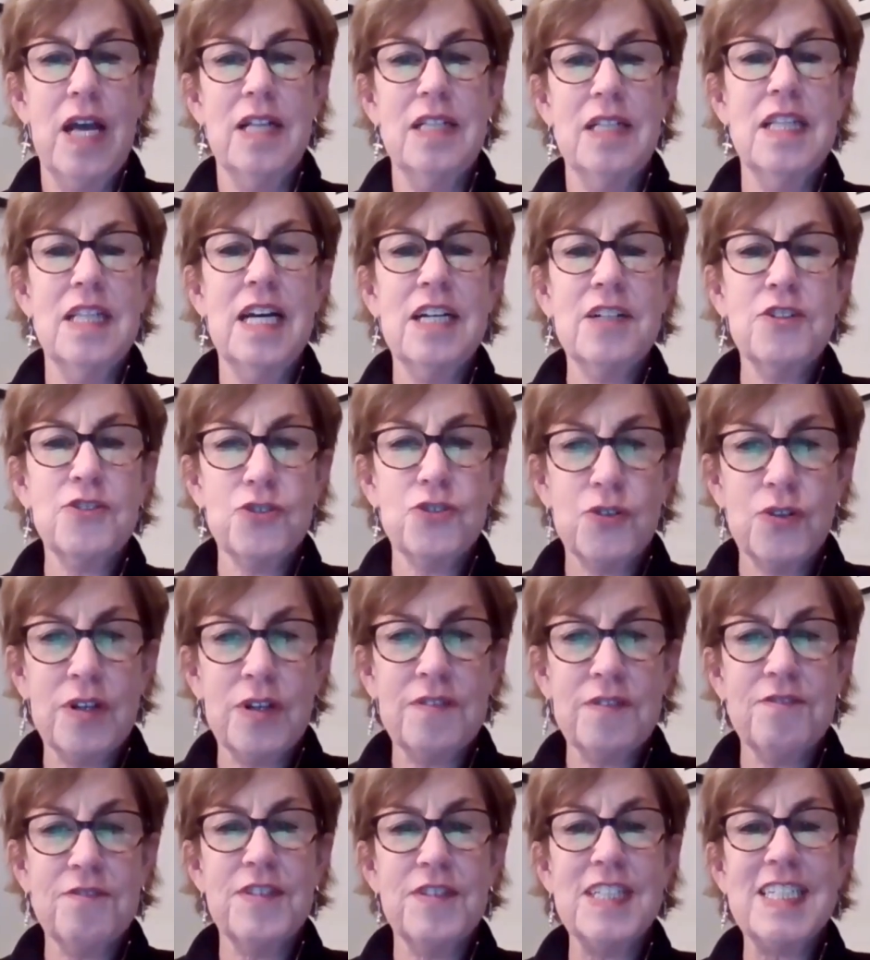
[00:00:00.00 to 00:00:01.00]

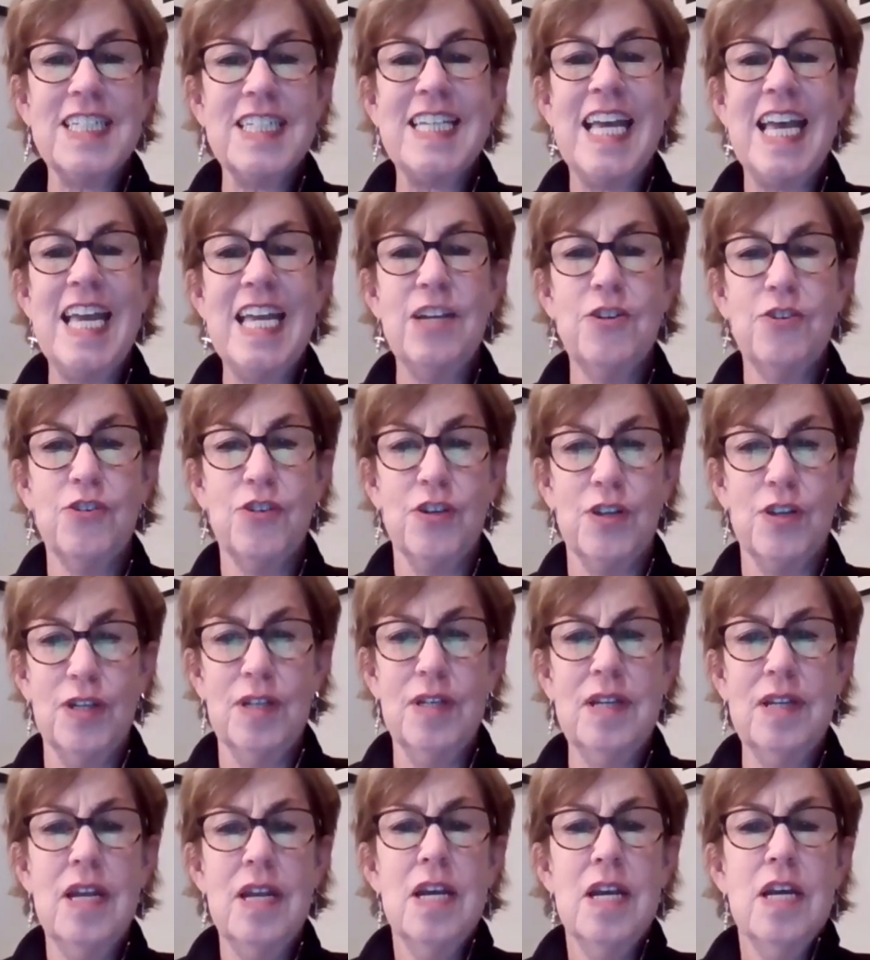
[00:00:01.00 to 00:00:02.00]

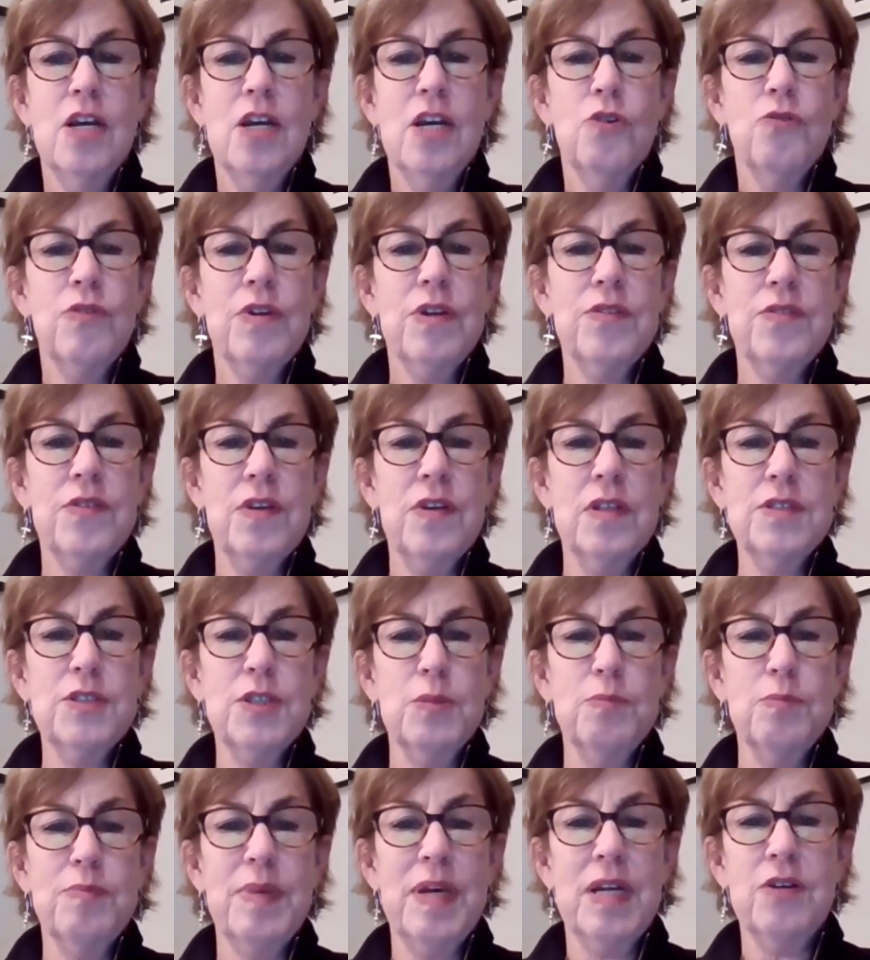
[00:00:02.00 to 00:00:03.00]
electrification,
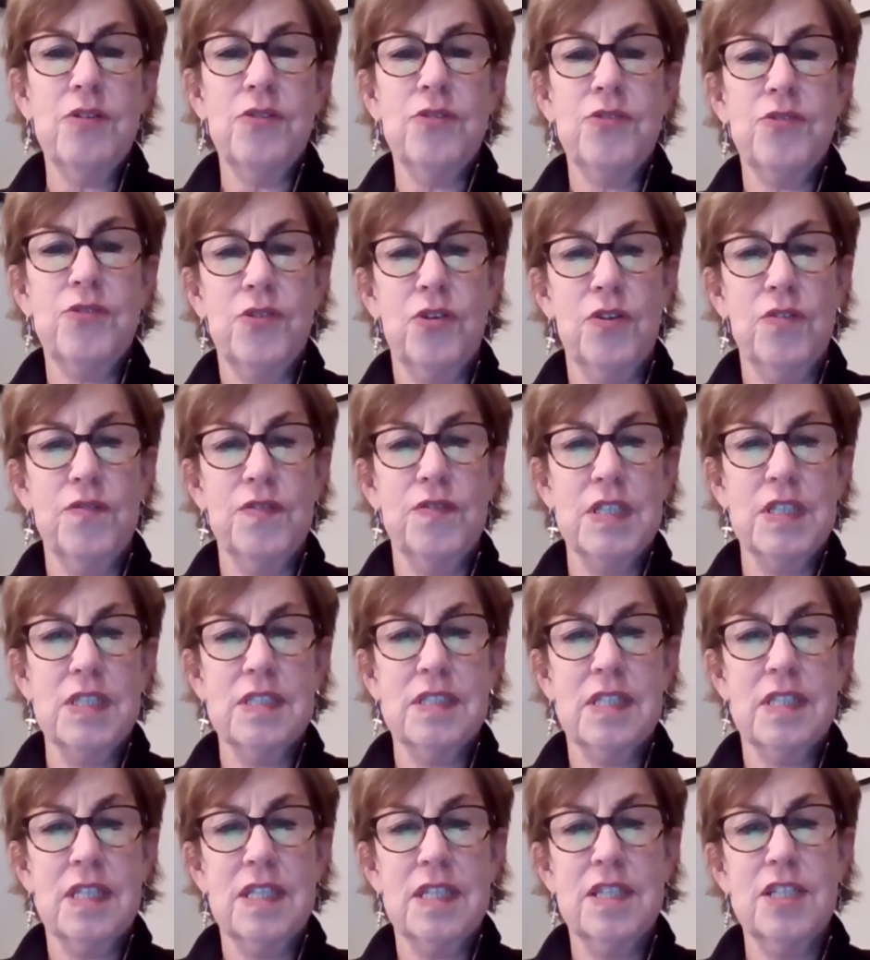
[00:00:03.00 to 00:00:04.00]
result in better
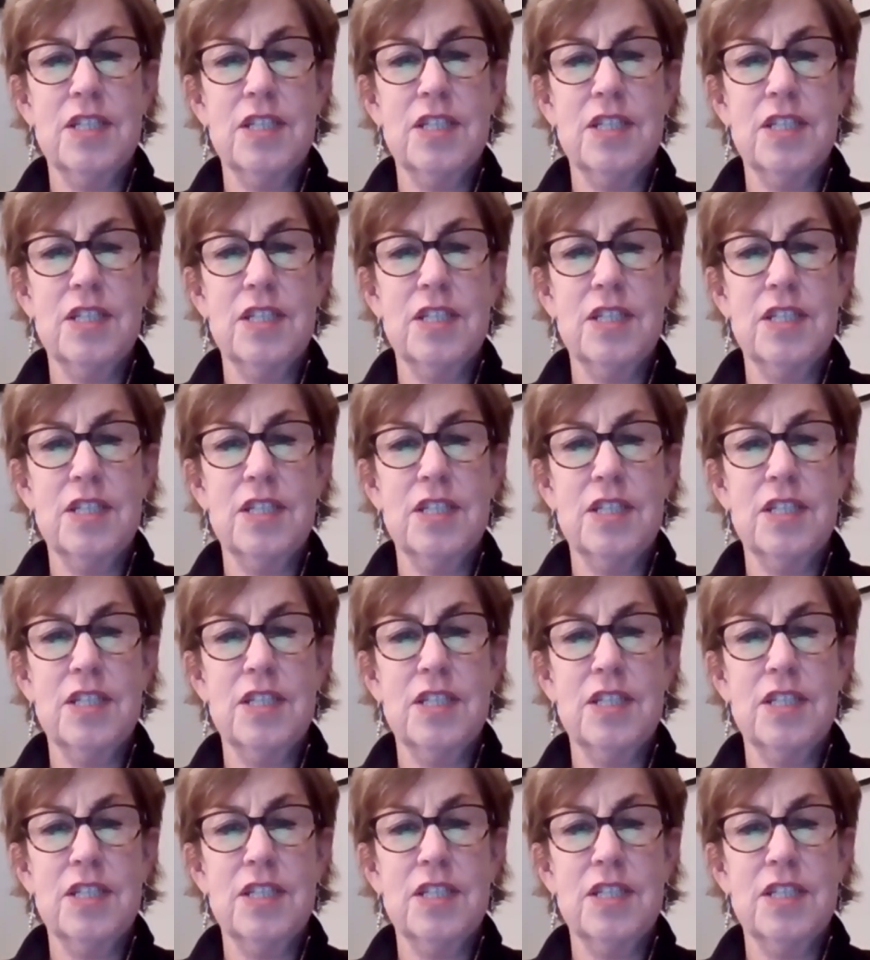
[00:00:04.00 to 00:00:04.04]
service?